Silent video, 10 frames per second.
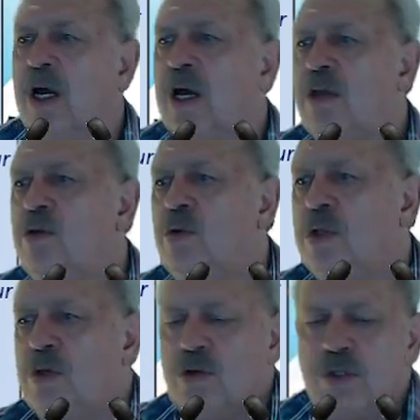you
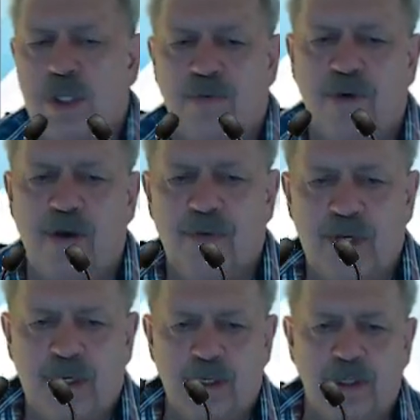will use the
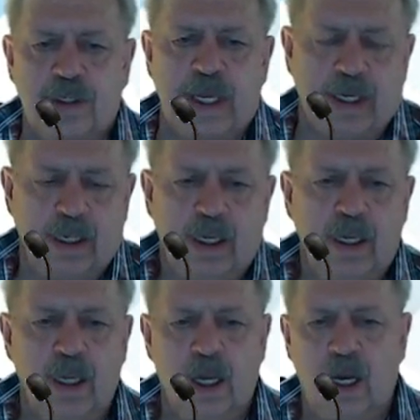510
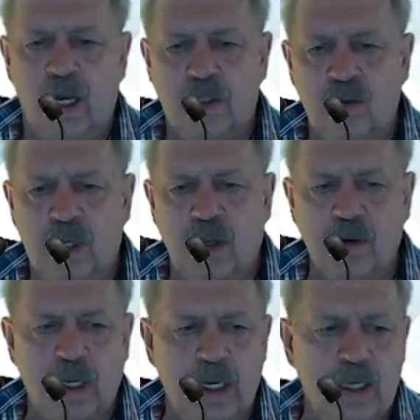to
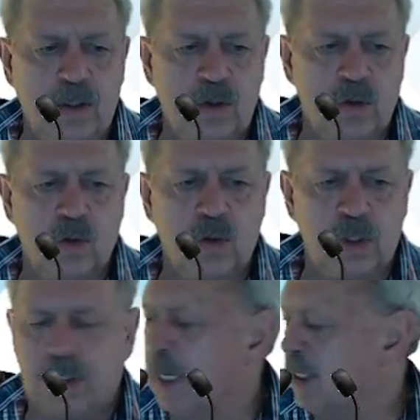calculate your
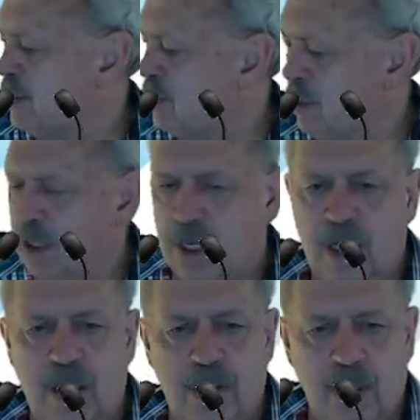tax
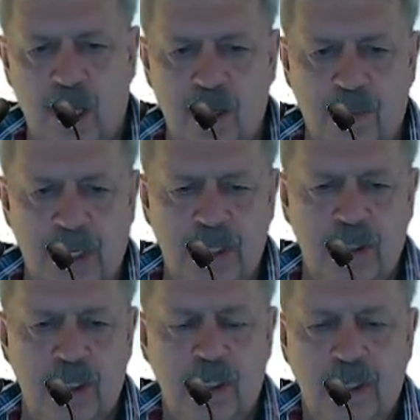
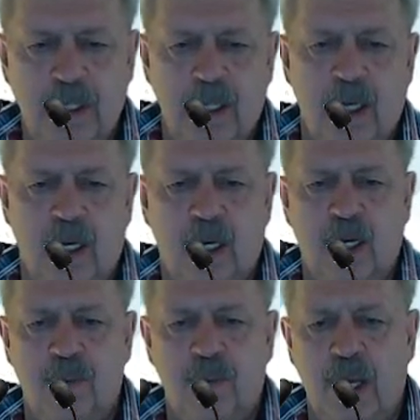liability.
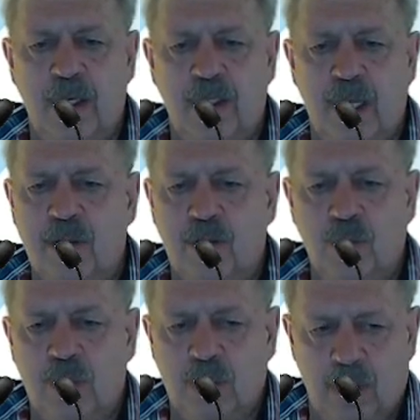And that
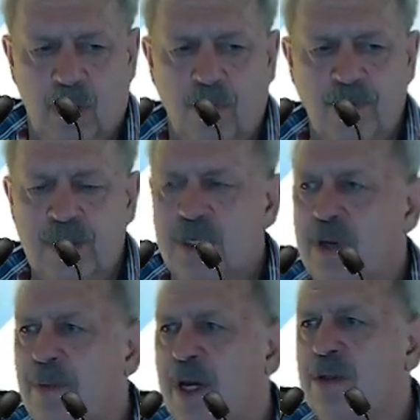will obviously
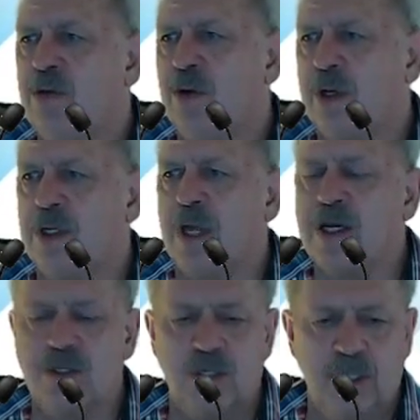amount to a
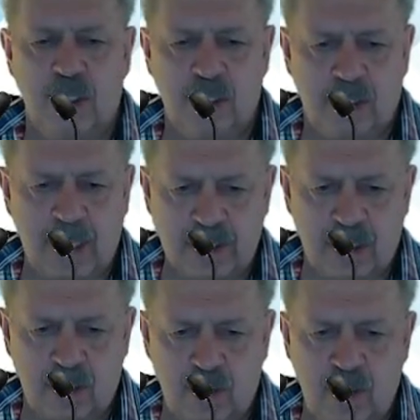reduction in tax
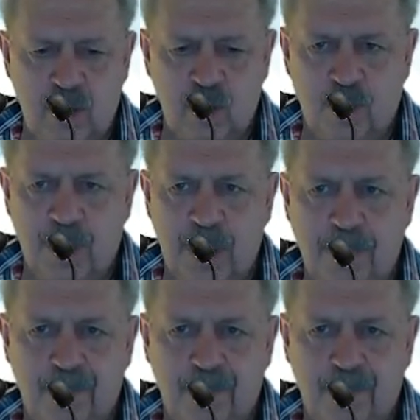that you need to pay.